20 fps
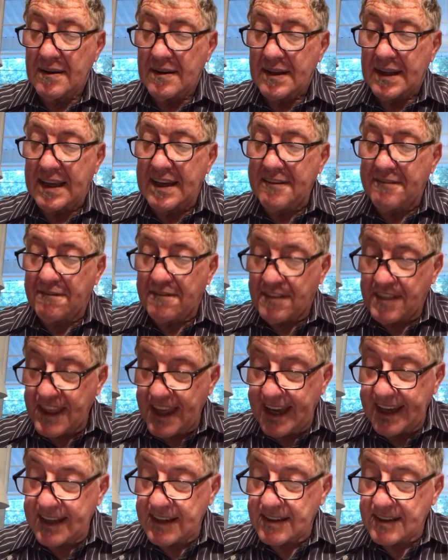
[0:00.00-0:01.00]
Give
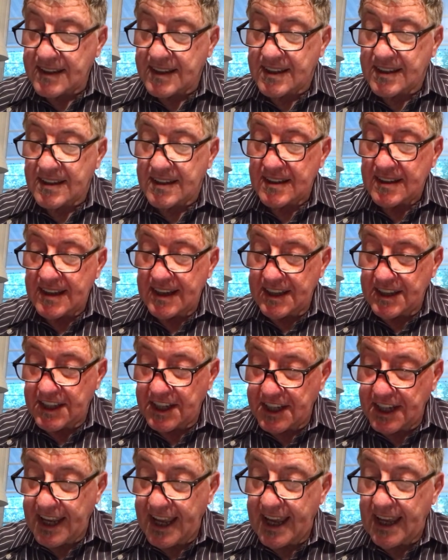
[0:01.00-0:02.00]
thanks in the
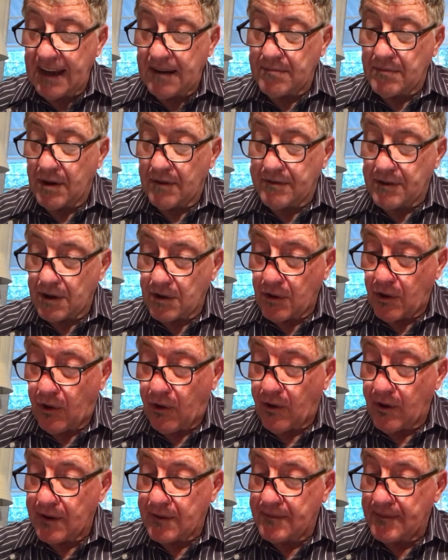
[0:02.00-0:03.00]
name of the
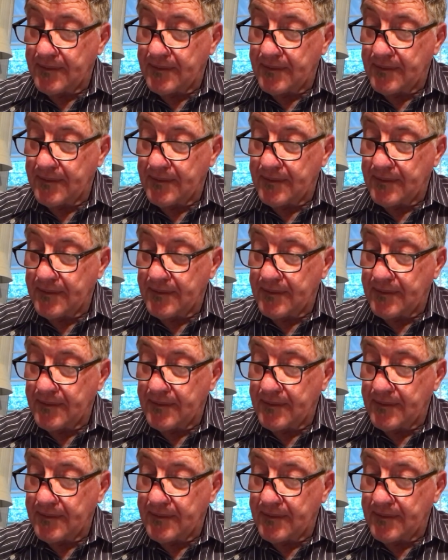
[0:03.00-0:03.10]
Lord.